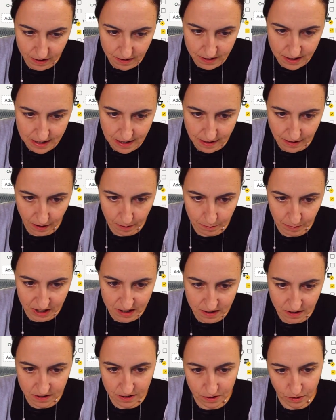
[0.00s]
You'll see that it
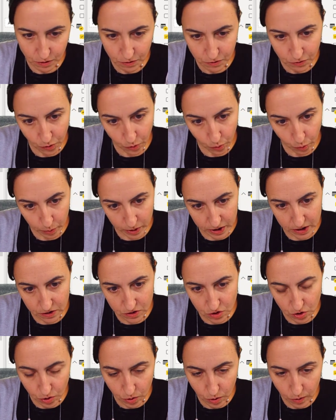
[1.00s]
matches too for week
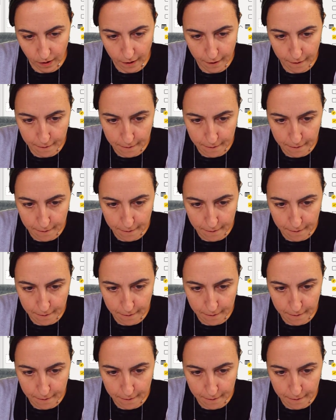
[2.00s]
2.